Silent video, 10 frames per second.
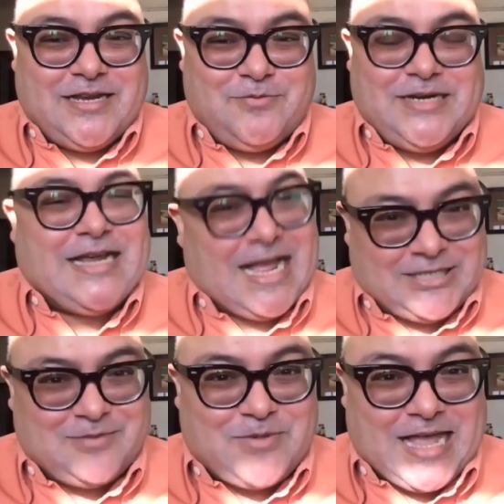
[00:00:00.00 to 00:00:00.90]
And we'll catch
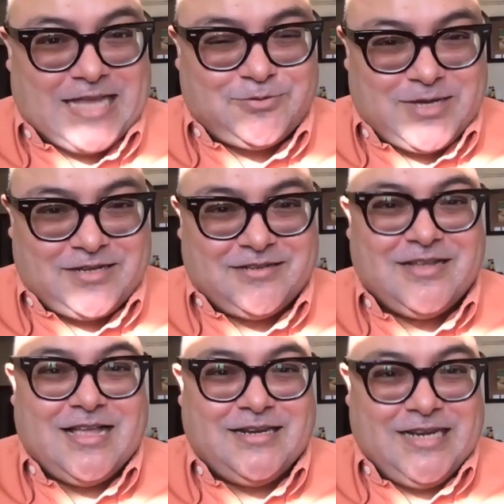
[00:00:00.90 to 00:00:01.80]
up as well
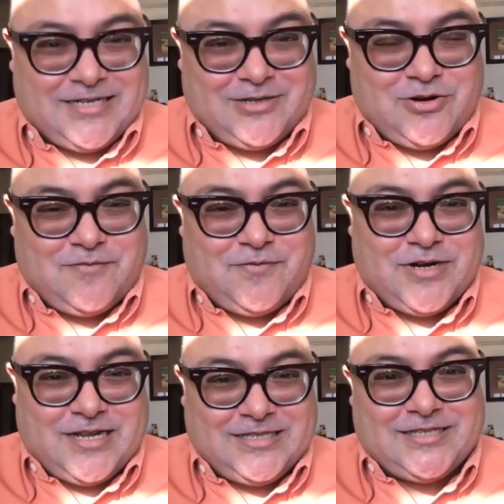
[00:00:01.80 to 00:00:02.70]
later on for
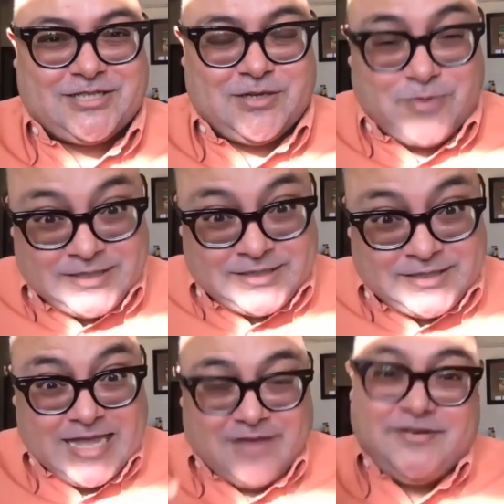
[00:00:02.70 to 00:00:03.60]
another session once
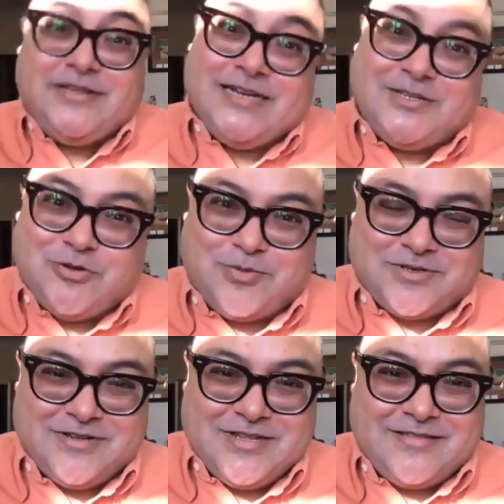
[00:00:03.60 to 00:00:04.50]
everything is open.
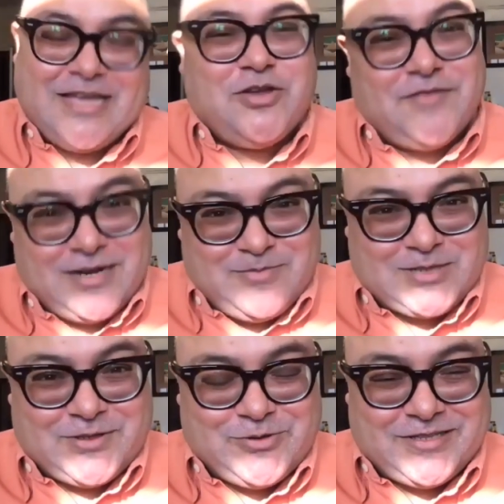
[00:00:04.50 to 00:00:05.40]
Thank you very much
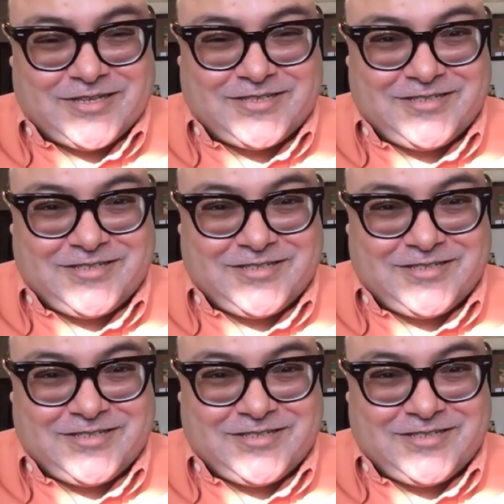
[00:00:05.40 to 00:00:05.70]
for doing this.